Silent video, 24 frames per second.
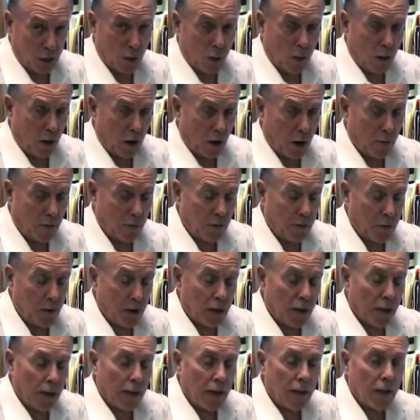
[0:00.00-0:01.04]
or off
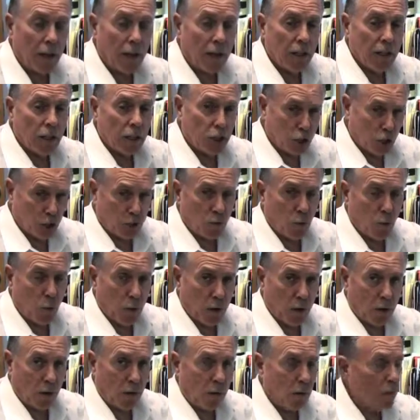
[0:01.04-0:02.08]
a sheave
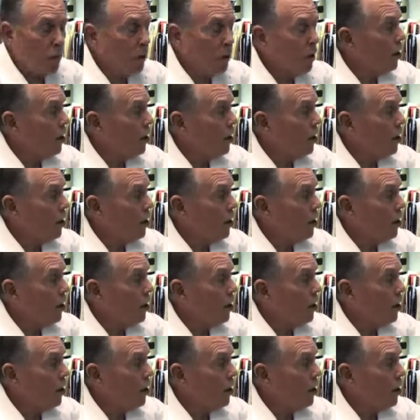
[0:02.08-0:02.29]
wheel.